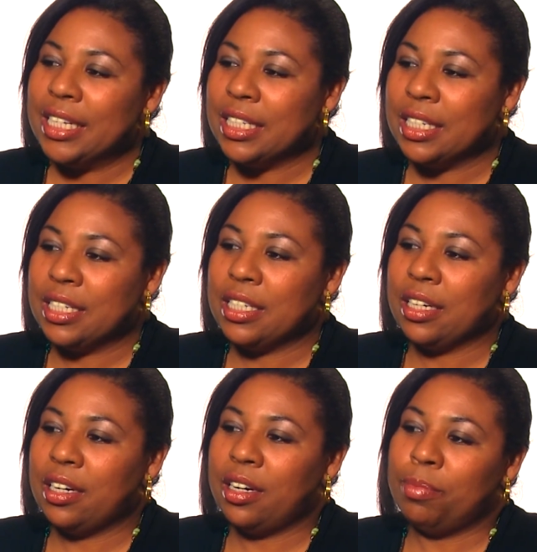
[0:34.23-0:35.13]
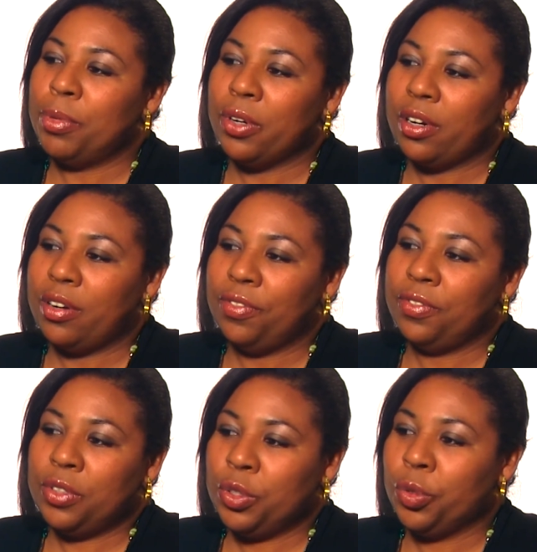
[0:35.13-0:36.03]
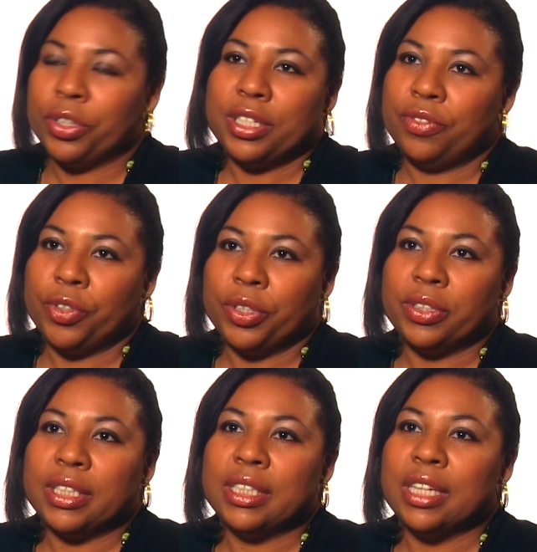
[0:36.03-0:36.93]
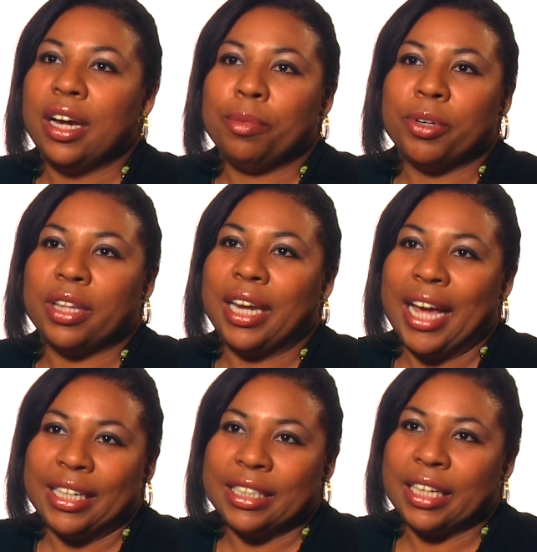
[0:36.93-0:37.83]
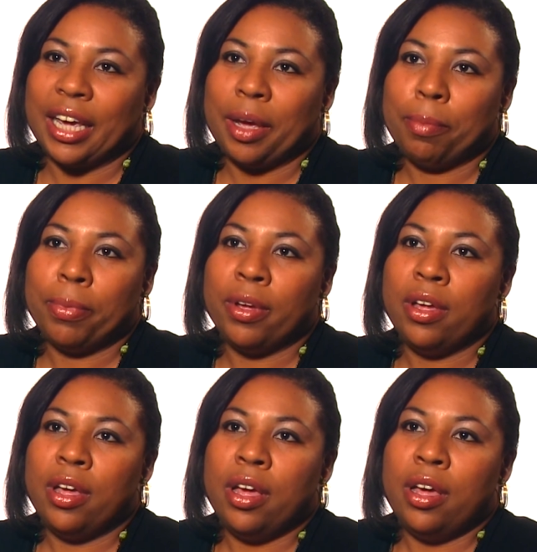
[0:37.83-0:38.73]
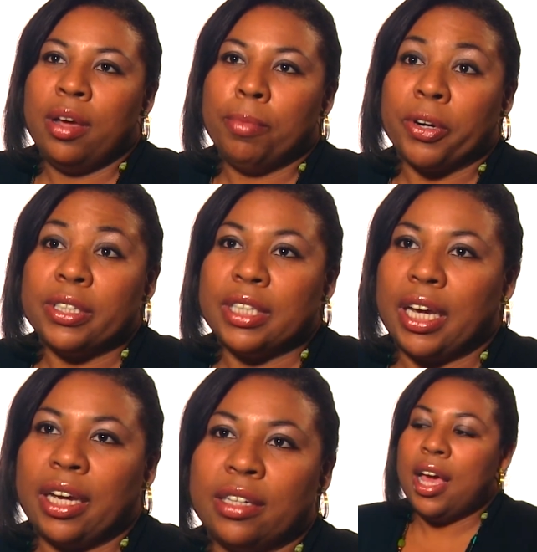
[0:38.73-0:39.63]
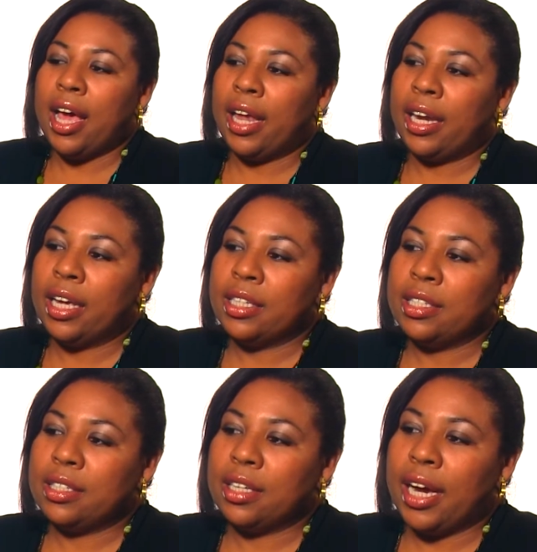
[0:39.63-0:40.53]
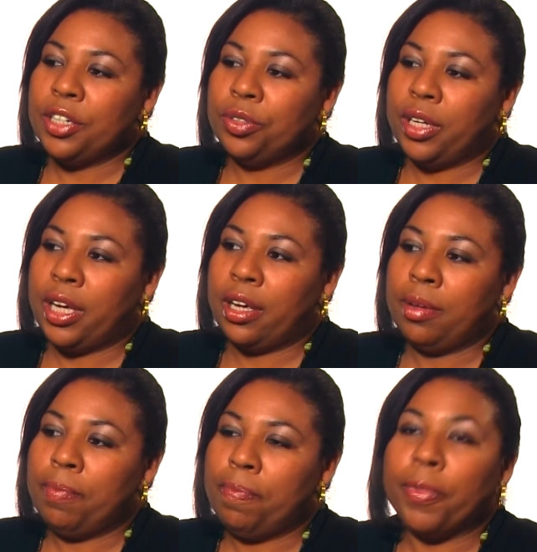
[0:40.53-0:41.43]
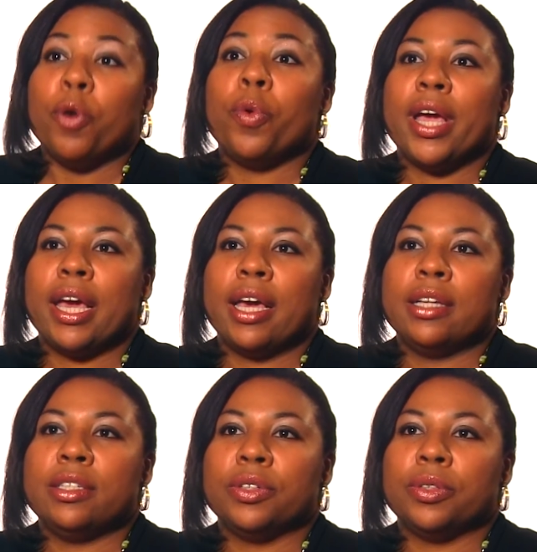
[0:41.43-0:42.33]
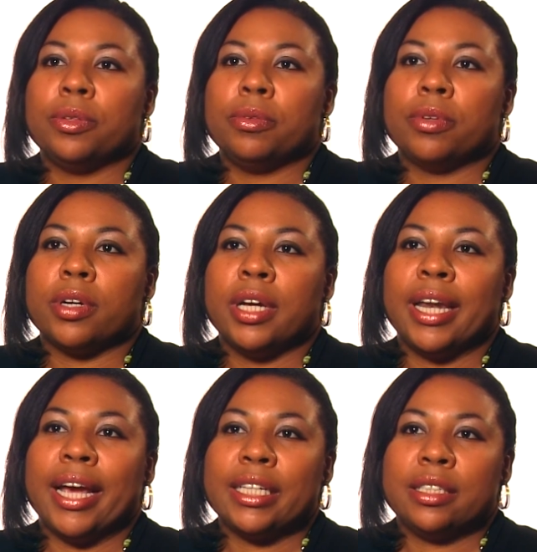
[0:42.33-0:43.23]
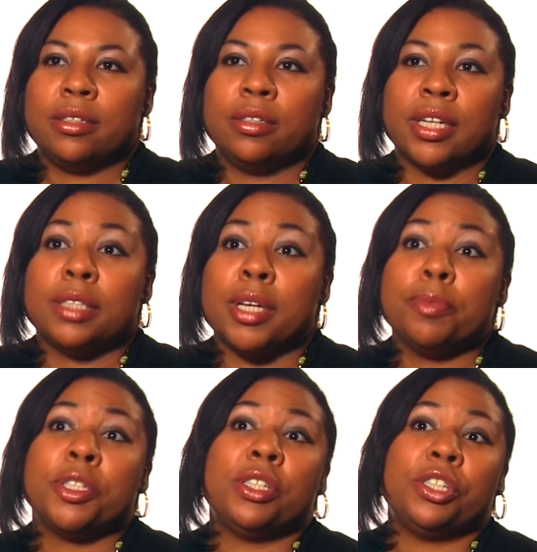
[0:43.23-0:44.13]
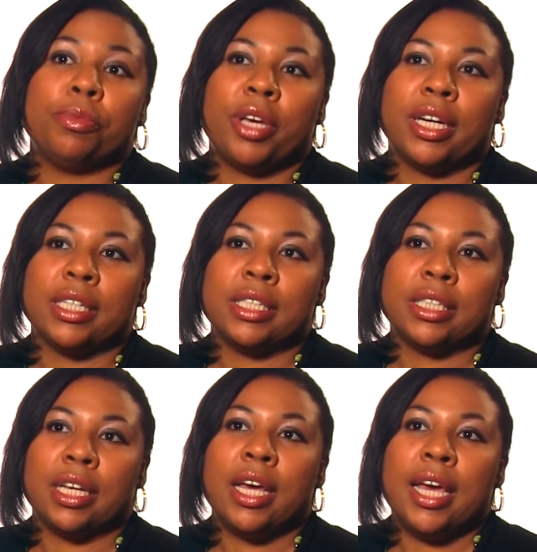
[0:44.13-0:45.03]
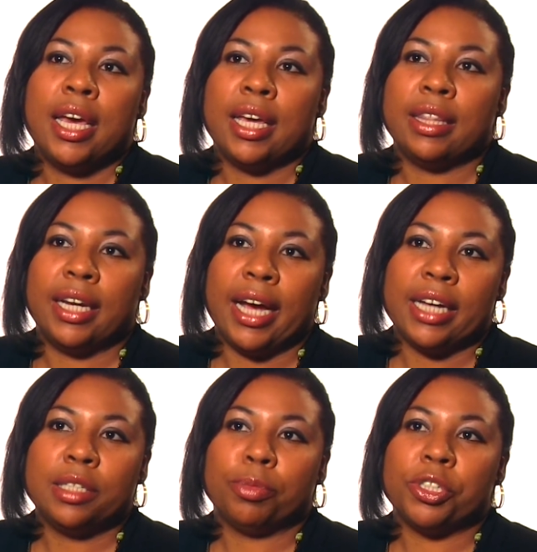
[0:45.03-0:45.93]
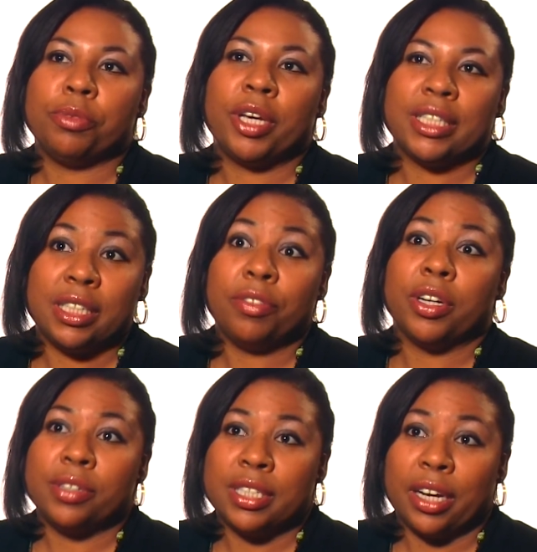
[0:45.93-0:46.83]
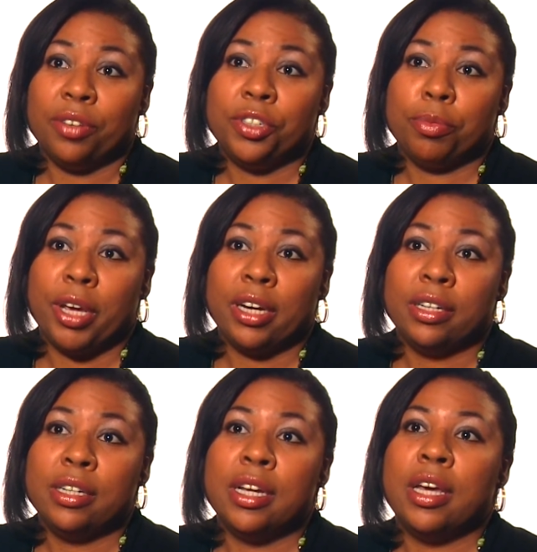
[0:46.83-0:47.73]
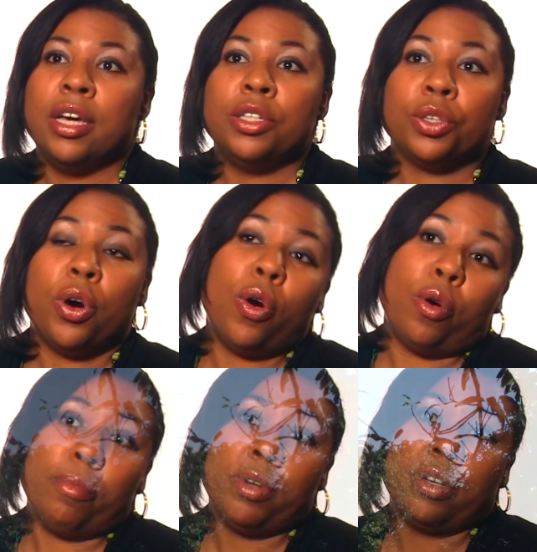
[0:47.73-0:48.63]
isn't a book of tourist photos. It's not about the landscape per se, and it's actually a way to connect, especially Jamaicans in the diaspora, Jamaicans living outside of Jamaica, to home.